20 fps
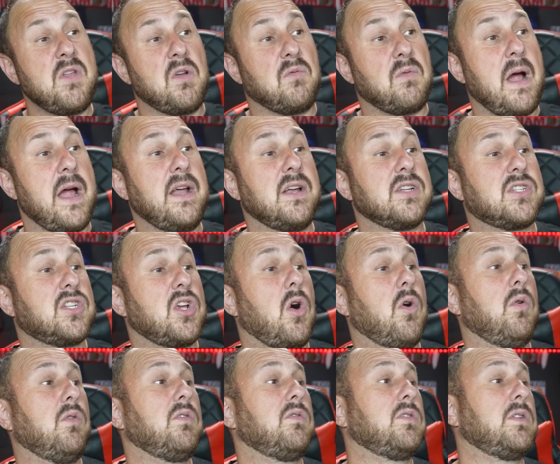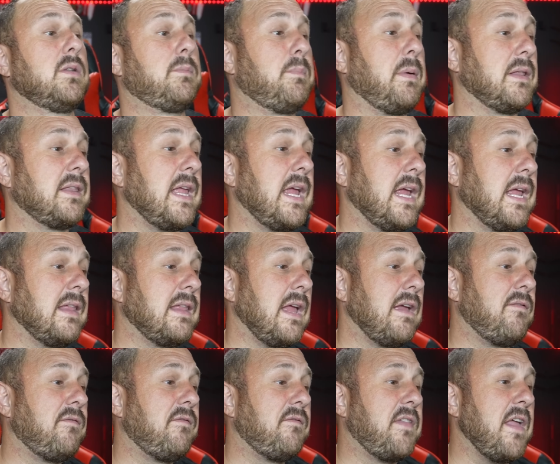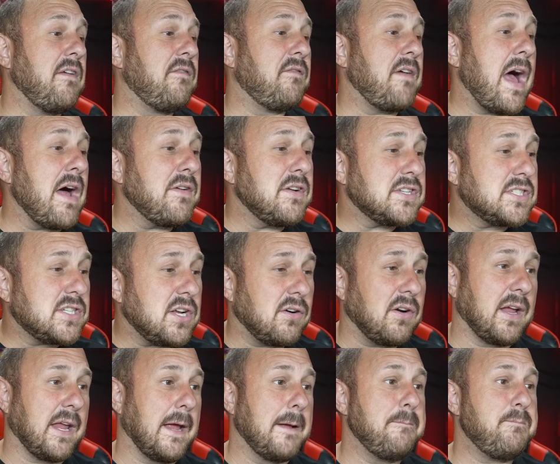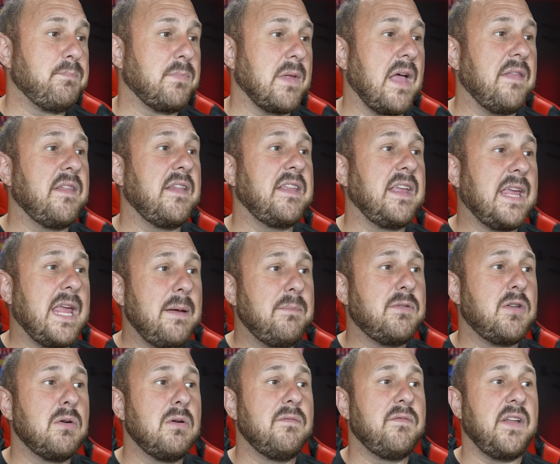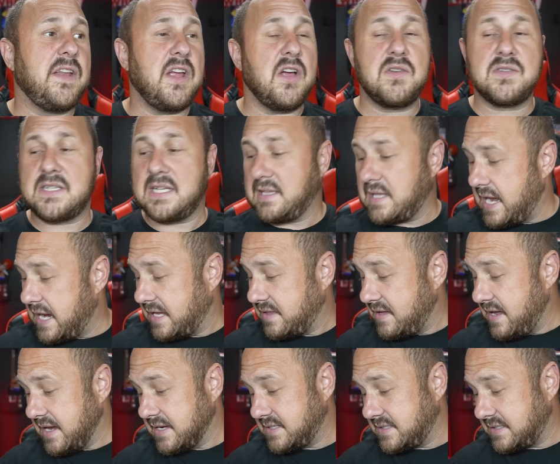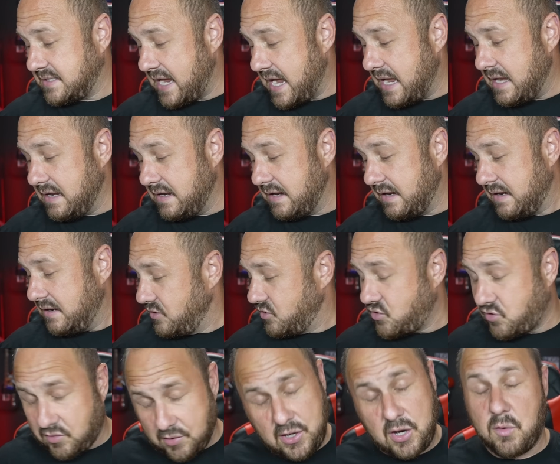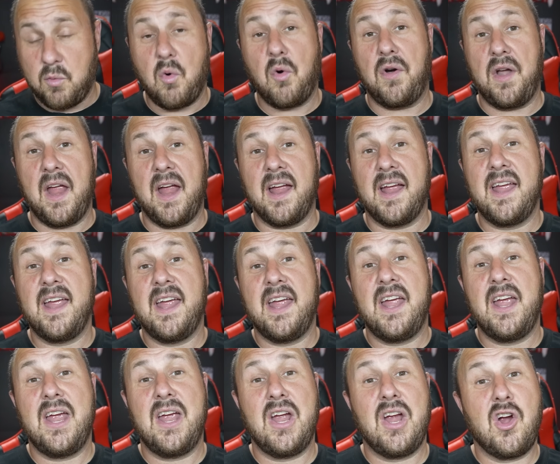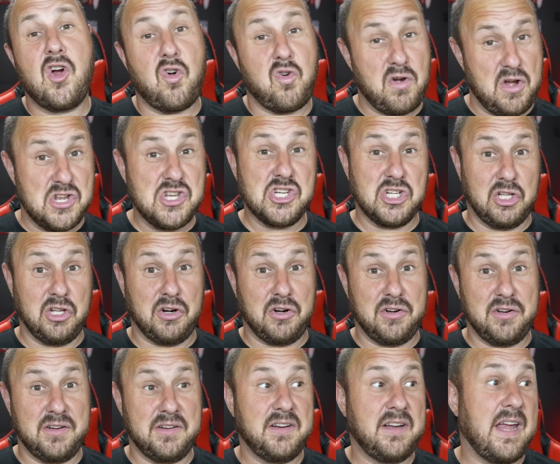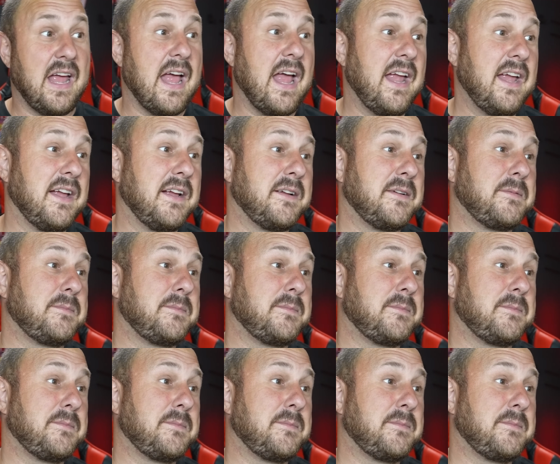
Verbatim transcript: right? So but they found a surrogate, and then they keep doing videos like this. And trigger warning, cringe alert, okay?